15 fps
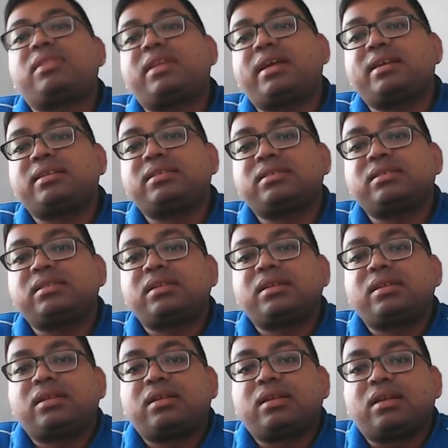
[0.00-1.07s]

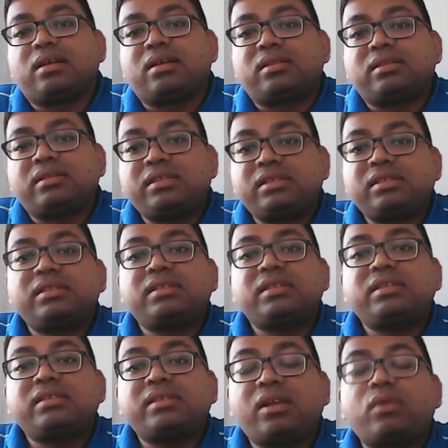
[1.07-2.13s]
that this is a
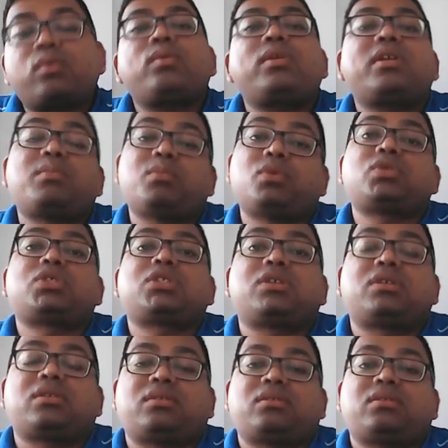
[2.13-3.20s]
circular
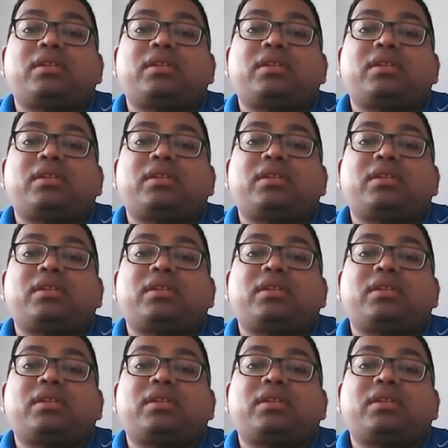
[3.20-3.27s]
motion.